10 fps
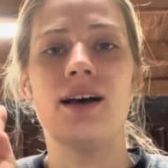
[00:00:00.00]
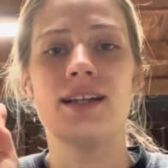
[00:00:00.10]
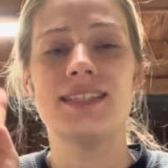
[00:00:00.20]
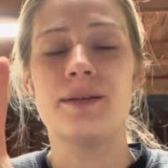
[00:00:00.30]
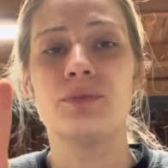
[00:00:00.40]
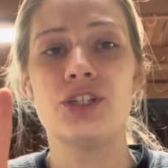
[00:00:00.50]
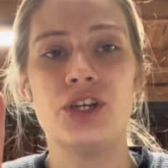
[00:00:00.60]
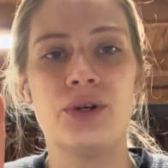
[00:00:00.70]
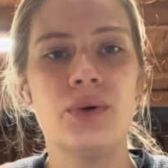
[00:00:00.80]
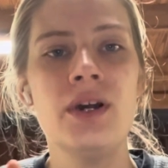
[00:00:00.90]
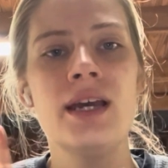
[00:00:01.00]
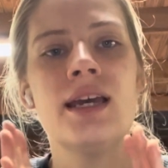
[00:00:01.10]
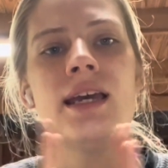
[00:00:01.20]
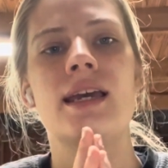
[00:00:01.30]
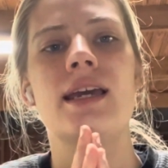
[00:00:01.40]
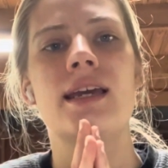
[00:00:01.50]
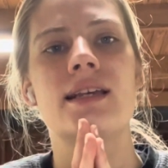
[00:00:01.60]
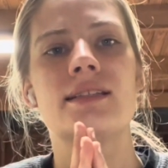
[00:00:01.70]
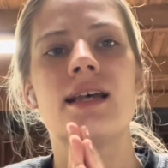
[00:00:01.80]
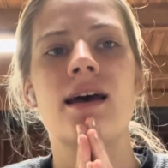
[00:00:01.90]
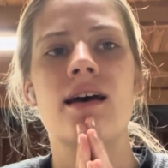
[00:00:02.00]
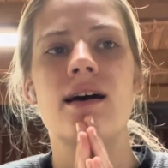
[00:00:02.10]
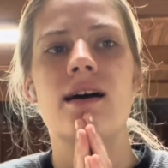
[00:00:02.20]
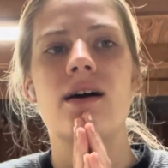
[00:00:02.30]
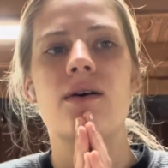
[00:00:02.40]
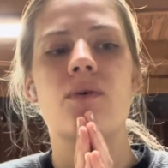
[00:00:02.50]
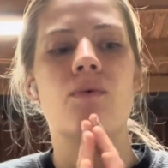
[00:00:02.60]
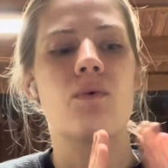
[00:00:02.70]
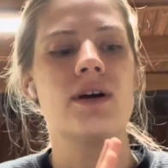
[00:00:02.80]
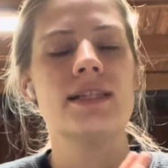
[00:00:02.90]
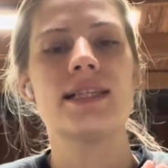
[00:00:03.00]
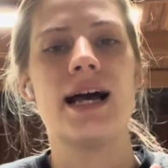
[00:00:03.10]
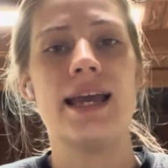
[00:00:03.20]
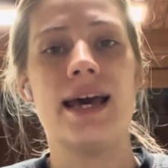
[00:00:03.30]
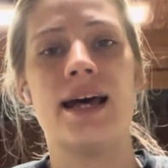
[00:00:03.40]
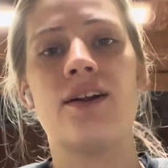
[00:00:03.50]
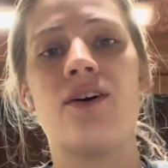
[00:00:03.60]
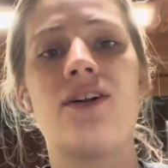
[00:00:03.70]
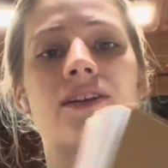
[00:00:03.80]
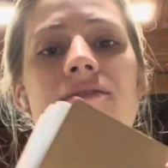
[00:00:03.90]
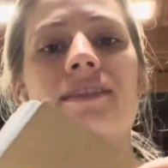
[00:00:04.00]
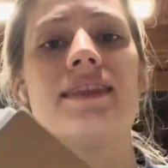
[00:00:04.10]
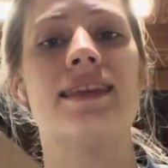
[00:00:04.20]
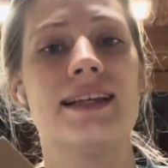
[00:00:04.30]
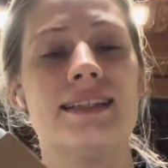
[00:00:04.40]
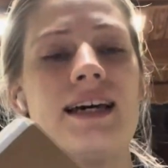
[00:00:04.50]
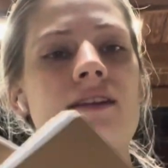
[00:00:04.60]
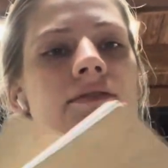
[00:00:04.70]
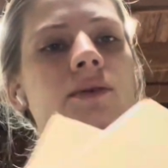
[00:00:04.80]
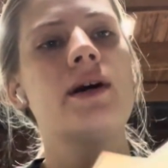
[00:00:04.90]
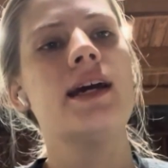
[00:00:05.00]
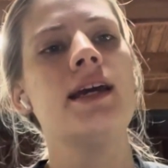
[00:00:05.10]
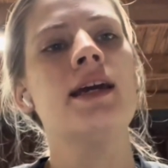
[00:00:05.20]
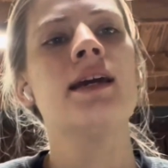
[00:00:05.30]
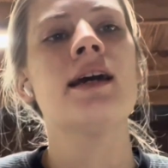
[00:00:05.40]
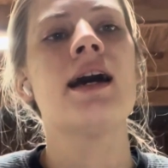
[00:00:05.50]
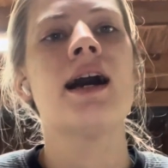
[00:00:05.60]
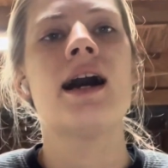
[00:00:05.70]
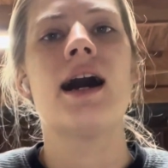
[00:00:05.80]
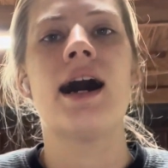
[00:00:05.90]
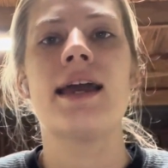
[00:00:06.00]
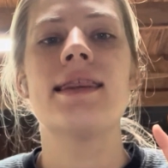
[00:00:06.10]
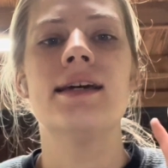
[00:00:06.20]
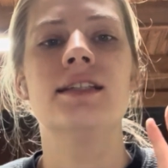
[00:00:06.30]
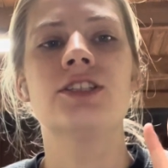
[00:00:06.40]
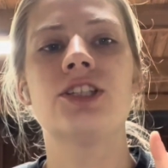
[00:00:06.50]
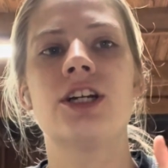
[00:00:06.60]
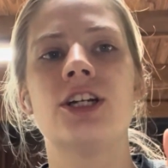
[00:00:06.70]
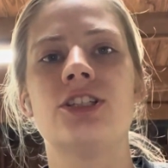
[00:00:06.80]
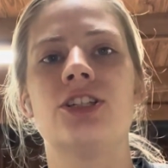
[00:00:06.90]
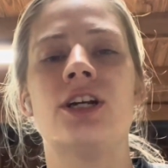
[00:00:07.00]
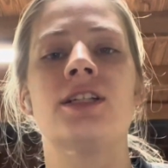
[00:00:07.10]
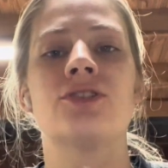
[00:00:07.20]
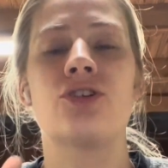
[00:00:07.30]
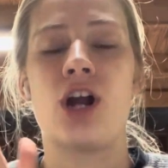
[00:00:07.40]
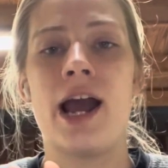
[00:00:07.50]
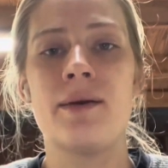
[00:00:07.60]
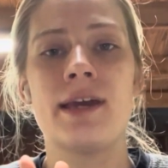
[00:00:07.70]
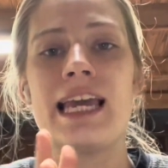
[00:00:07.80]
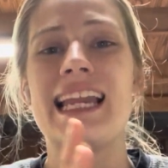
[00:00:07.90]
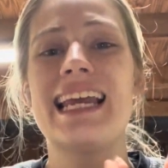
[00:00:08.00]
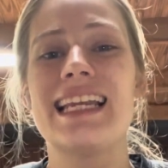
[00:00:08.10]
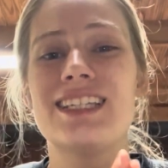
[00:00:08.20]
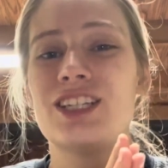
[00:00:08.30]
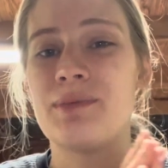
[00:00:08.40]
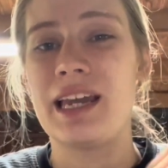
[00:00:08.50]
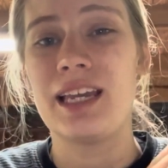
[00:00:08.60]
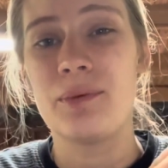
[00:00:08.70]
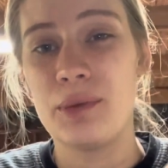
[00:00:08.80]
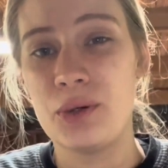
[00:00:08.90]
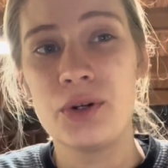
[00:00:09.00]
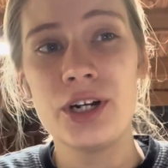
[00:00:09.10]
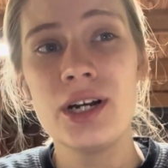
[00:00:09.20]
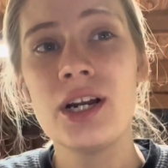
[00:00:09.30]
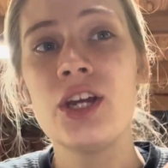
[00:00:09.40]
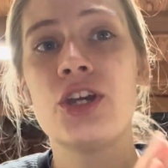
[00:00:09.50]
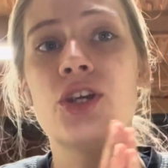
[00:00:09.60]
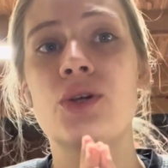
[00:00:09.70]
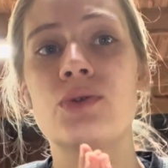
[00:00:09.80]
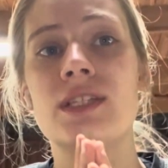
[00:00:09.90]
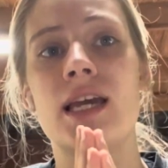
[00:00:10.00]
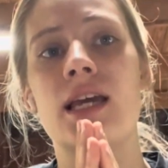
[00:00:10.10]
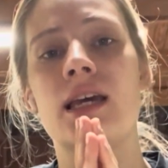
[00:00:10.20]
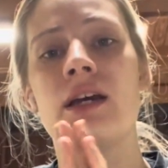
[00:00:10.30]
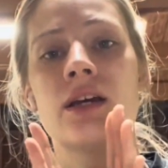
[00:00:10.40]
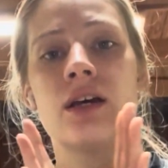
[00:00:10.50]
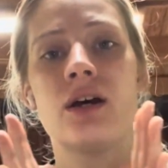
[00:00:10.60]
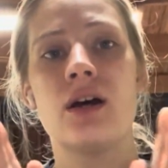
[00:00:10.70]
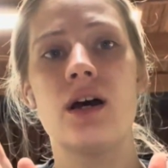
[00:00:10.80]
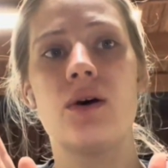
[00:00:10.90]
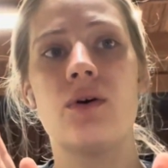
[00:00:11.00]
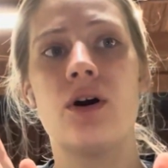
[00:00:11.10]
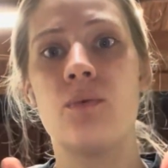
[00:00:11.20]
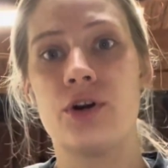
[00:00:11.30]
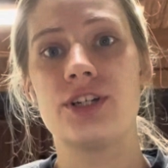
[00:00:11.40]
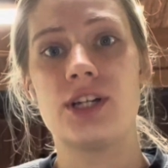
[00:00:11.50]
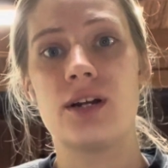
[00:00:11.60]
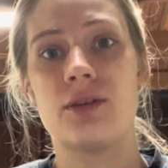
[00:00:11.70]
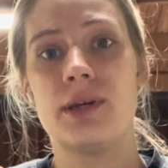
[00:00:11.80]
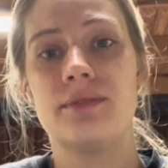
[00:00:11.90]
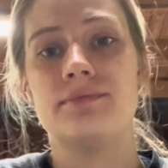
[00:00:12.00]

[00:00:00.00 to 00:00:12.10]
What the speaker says: Tip 2 is once I have all of this out of the way, I then started transcribing it into my computer using a Word document.